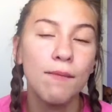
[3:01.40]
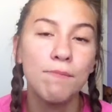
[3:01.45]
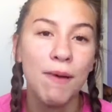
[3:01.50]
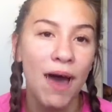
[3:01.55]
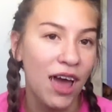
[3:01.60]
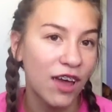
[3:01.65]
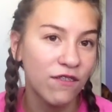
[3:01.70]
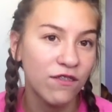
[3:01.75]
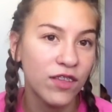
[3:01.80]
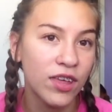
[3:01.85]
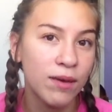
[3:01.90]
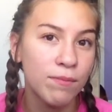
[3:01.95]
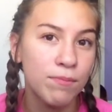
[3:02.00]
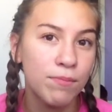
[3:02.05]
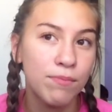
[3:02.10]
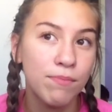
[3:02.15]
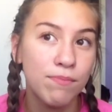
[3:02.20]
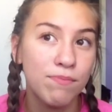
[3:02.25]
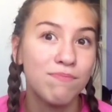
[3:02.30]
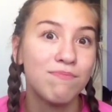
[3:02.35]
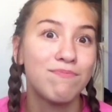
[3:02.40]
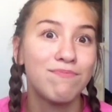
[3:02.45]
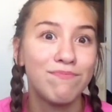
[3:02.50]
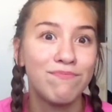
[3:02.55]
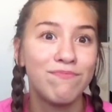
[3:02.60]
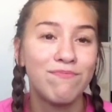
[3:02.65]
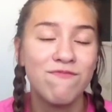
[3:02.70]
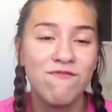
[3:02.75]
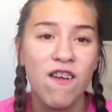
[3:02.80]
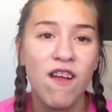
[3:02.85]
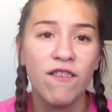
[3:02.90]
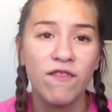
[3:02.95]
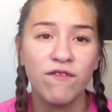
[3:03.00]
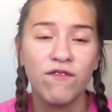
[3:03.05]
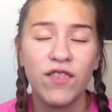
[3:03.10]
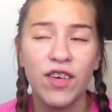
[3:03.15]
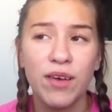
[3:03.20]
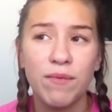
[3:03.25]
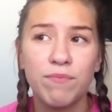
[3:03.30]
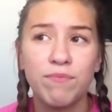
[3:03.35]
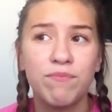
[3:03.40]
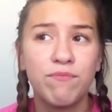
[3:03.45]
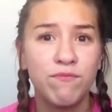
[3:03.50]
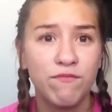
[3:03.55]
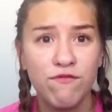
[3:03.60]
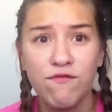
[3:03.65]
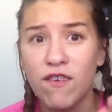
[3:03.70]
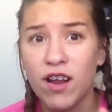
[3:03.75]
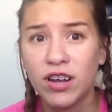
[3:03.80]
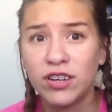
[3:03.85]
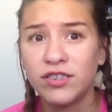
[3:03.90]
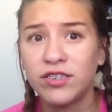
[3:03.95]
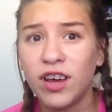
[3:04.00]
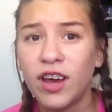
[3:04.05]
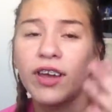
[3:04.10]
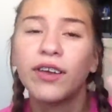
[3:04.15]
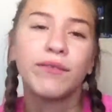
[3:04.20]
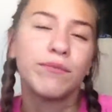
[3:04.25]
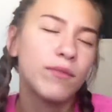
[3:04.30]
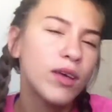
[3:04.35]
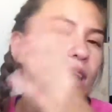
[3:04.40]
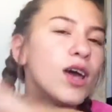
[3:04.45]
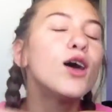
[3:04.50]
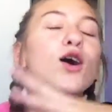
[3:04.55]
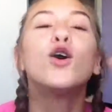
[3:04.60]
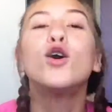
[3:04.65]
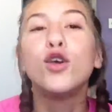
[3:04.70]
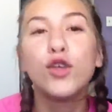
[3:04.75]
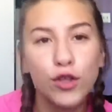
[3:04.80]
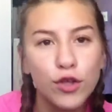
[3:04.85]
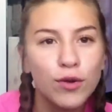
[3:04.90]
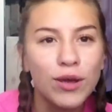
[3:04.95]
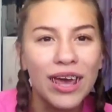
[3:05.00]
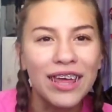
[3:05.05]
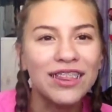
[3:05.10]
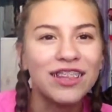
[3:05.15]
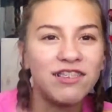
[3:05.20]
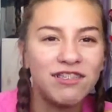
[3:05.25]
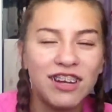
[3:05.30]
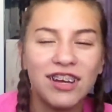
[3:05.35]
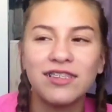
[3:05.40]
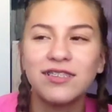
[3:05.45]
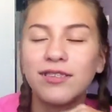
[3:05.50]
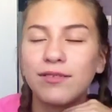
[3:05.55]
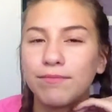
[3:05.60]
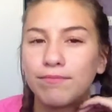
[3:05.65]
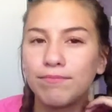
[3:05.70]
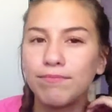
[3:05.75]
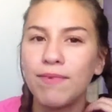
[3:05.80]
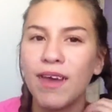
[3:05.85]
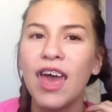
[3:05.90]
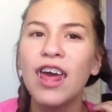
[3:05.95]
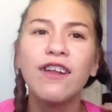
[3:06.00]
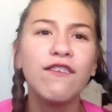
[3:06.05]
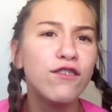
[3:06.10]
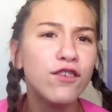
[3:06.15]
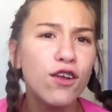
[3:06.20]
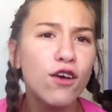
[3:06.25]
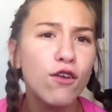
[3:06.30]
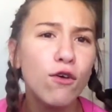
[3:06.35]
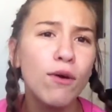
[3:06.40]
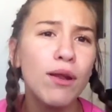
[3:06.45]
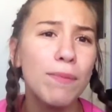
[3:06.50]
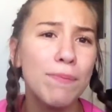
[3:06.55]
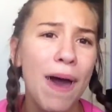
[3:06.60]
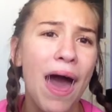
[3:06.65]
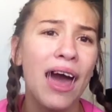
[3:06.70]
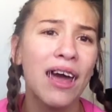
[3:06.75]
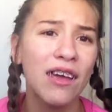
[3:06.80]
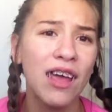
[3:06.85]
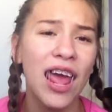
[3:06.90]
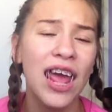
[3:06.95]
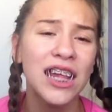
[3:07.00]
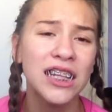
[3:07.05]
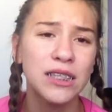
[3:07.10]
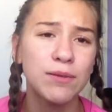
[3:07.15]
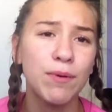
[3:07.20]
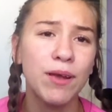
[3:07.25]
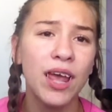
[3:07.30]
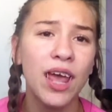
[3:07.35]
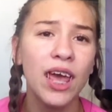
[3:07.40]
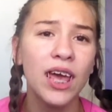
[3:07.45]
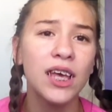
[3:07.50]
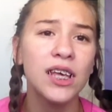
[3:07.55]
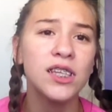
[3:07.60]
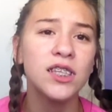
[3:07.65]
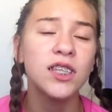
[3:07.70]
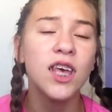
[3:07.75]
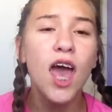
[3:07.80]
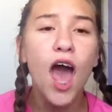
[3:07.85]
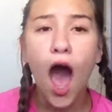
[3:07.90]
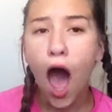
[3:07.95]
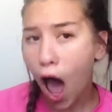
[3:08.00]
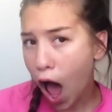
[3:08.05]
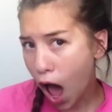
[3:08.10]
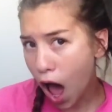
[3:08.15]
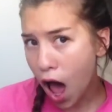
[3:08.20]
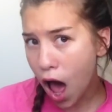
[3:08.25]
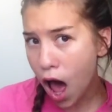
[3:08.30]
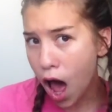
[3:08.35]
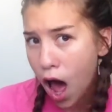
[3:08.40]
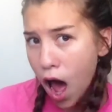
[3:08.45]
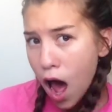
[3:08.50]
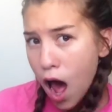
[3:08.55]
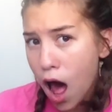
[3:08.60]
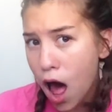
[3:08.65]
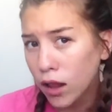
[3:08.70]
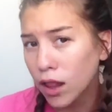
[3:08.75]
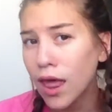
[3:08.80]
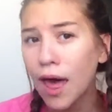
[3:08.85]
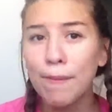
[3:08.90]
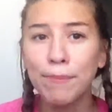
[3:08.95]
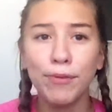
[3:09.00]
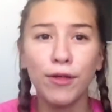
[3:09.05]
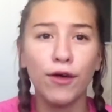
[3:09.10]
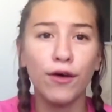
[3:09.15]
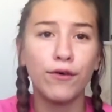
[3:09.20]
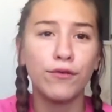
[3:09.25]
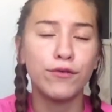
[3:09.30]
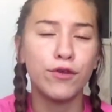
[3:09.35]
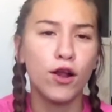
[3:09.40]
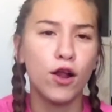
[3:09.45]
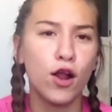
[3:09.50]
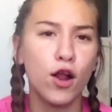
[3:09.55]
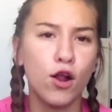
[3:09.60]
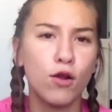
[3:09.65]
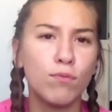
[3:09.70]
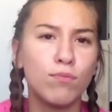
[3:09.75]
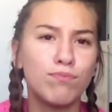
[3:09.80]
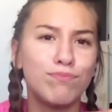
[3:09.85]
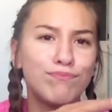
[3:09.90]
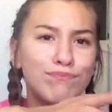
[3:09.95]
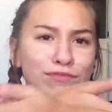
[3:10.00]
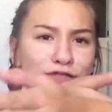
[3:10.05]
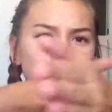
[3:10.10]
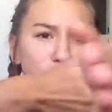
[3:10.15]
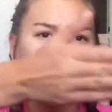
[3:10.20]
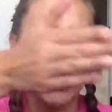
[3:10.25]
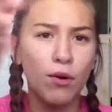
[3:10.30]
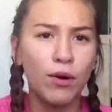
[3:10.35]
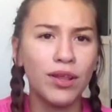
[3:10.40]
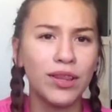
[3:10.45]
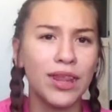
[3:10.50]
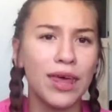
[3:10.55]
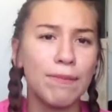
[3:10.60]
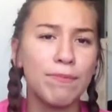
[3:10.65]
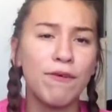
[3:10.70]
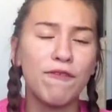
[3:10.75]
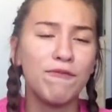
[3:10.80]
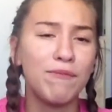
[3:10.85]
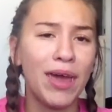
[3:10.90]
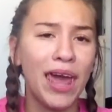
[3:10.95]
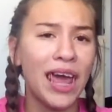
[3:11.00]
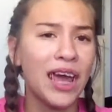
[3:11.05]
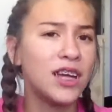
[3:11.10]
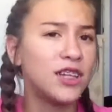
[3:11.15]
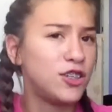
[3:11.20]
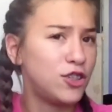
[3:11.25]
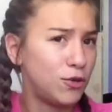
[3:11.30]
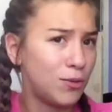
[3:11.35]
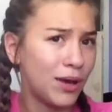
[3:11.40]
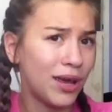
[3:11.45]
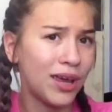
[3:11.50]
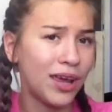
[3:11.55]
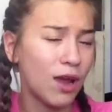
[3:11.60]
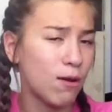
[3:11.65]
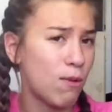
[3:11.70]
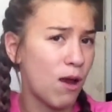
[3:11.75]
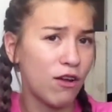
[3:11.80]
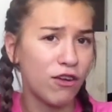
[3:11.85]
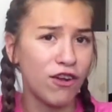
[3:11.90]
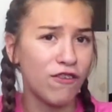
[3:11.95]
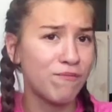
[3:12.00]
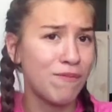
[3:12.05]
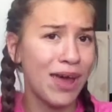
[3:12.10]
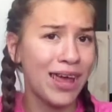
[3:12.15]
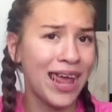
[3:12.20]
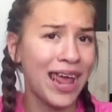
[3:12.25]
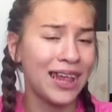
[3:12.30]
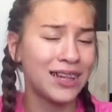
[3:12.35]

a back flip, front tuck. You get the gist. And if you don't know what a back handspring is, I'll upload or show a clip of me doing a round off back